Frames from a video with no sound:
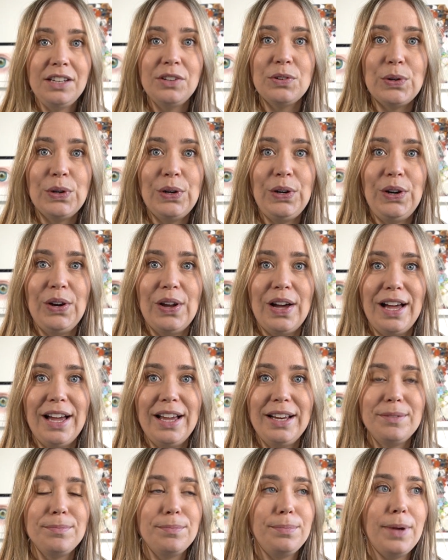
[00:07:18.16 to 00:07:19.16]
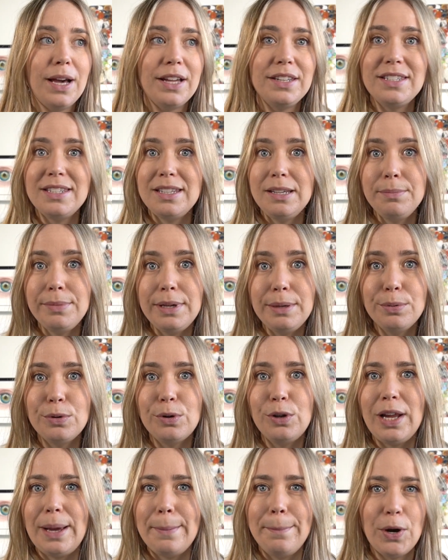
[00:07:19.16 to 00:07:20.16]
it online. I'd seen
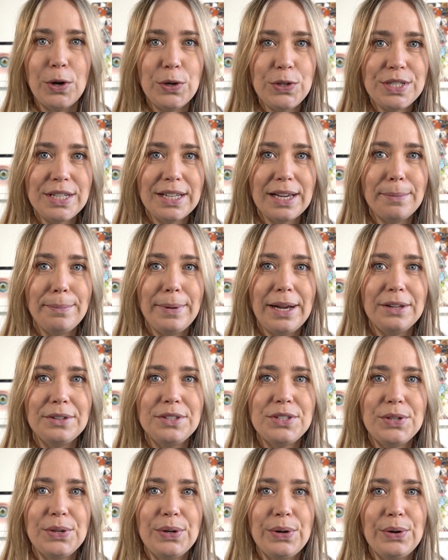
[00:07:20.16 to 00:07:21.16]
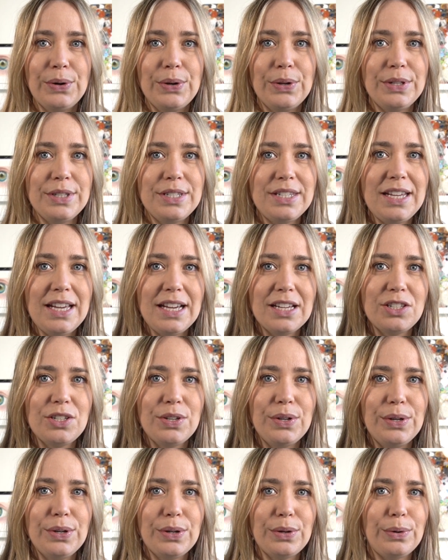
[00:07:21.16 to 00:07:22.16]
people like posting about it on
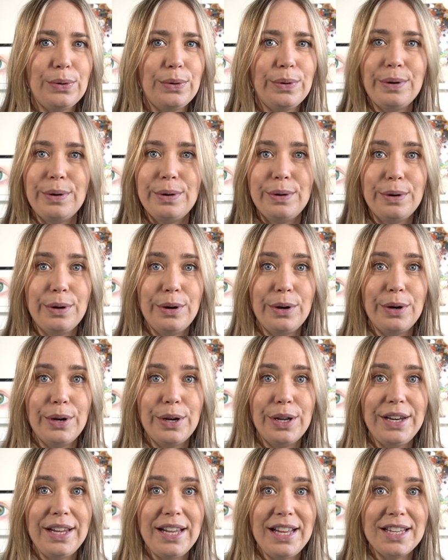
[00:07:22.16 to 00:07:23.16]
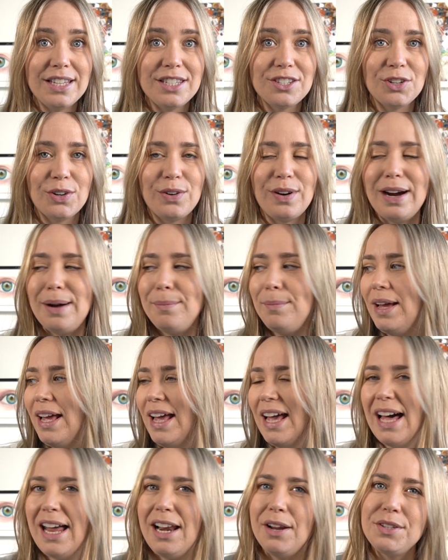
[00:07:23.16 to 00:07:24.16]
TikTok or on Instagram,
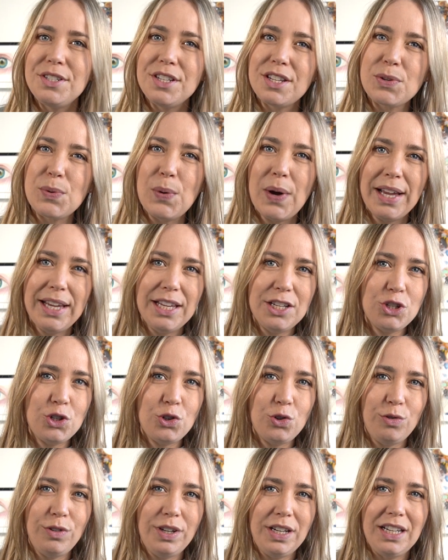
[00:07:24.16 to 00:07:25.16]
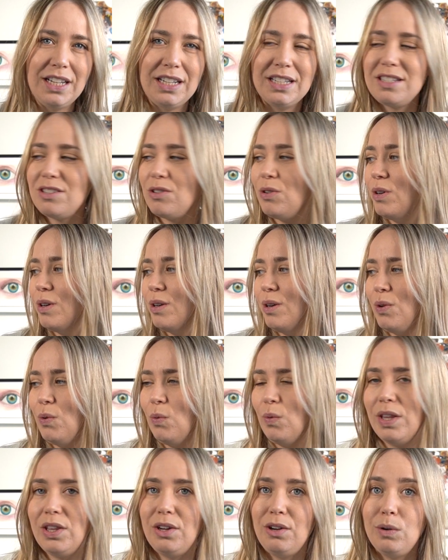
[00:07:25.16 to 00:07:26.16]
and I was just quite intrigued on
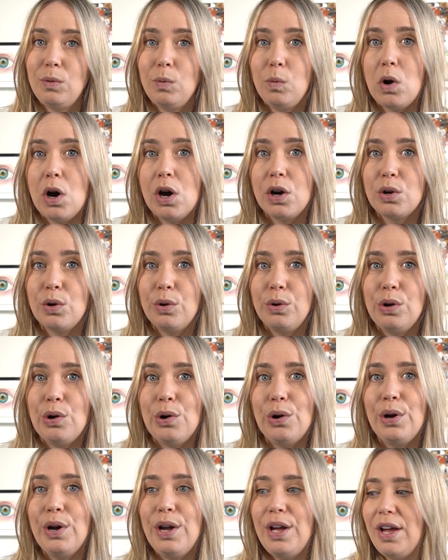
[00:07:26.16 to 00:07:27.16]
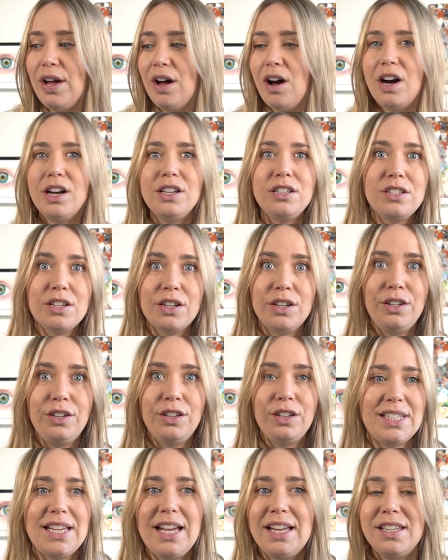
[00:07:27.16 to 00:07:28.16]
whether it would work or not. I
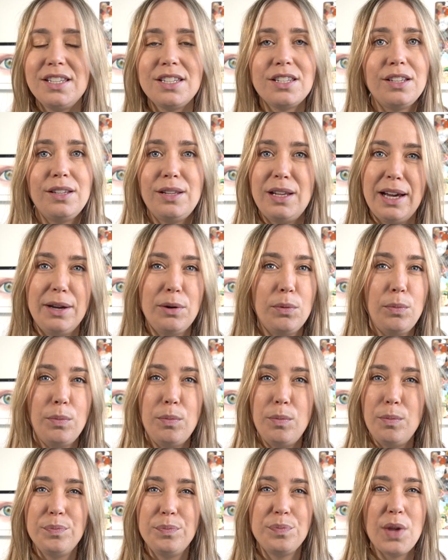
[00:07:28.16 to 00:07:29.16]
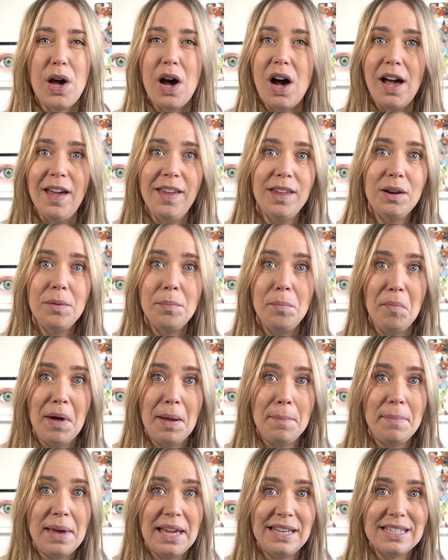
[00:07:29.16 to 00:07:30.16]
don't tend to like iron
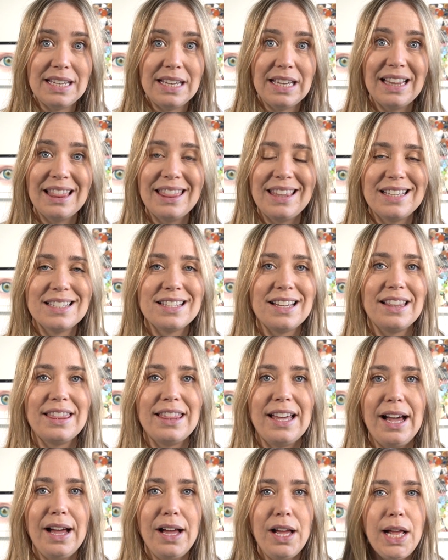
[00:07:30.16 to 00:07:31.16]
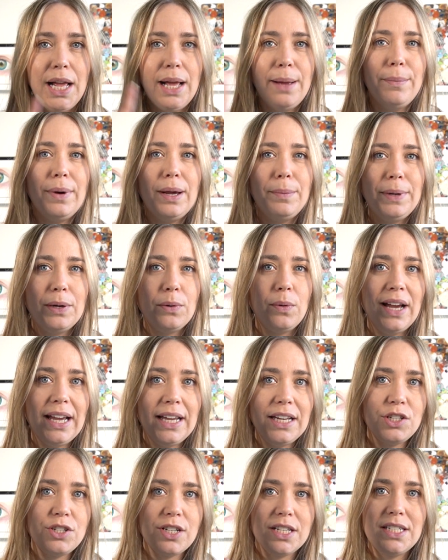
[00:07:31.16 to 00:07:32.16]
my bedding and things like that, but I'd be quite
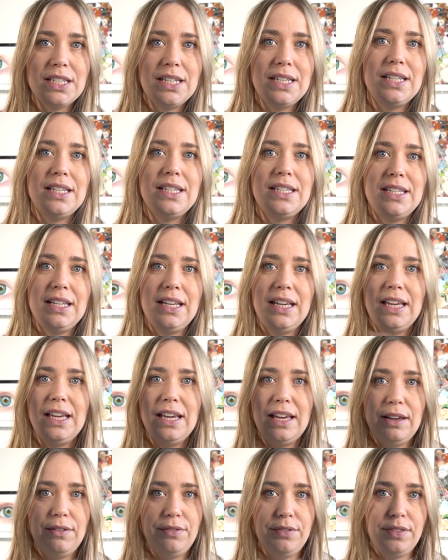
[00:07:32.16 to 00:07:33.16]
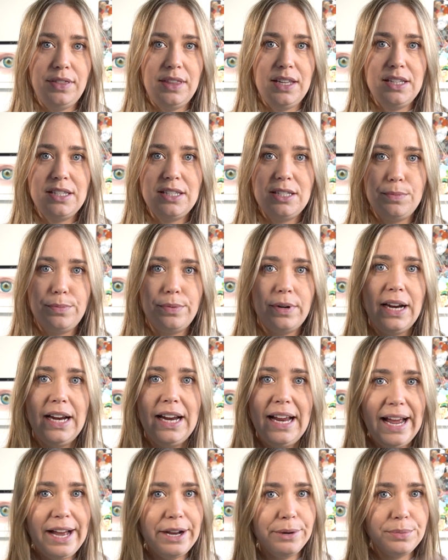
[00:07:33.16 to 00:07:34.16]
interested to see if this
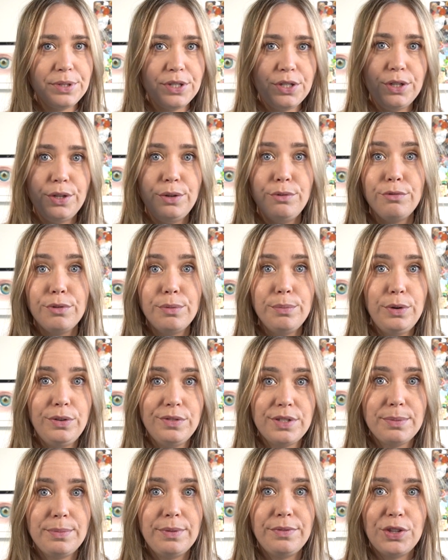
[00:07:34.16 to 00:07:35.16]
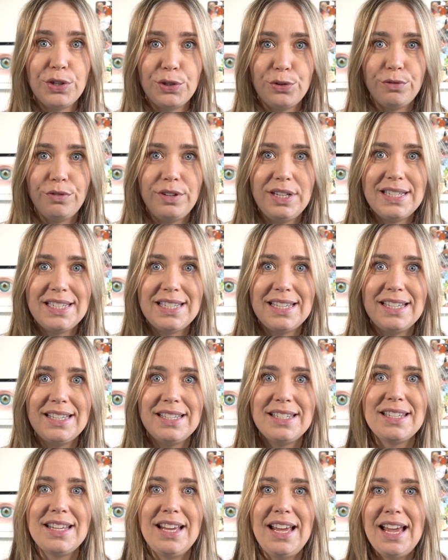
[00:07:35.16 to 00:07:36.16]
spray helps to remove some of the
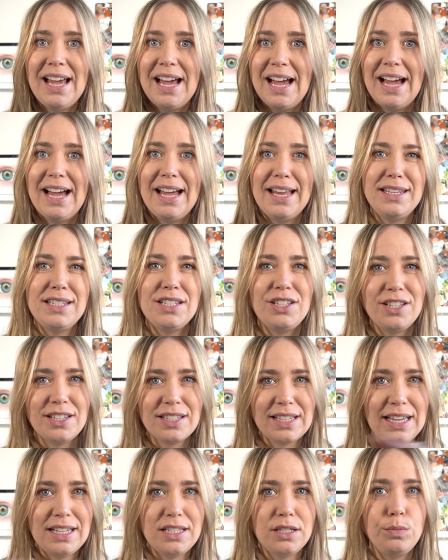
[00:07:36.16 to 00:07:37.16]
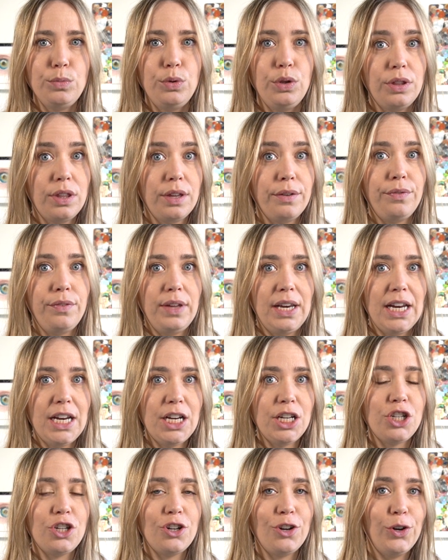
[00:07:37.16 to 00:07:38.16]
creases and just get a smoother
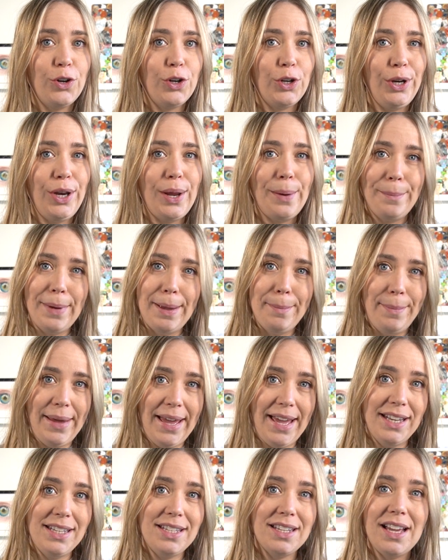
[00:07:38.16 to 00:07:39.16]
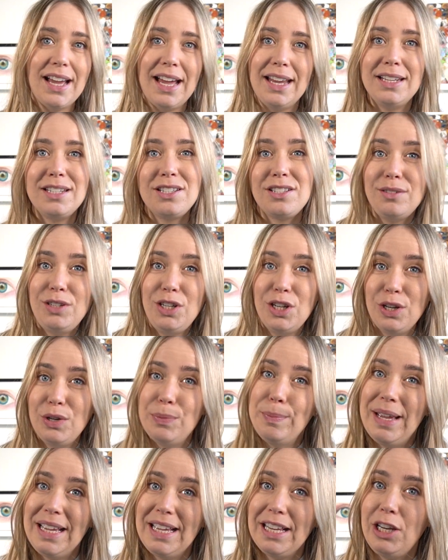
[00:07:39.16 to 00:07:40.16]
finish on my bed and, you know,
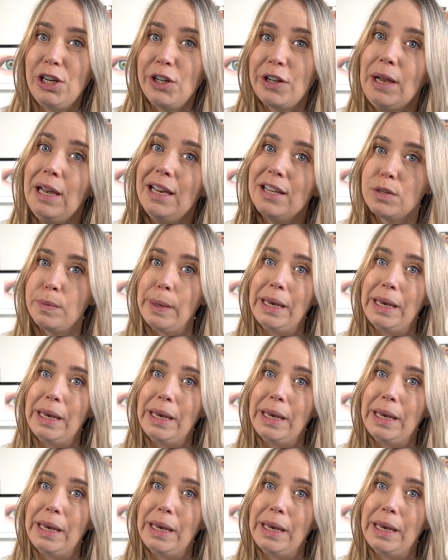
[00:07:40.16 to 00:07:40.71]
make it look a little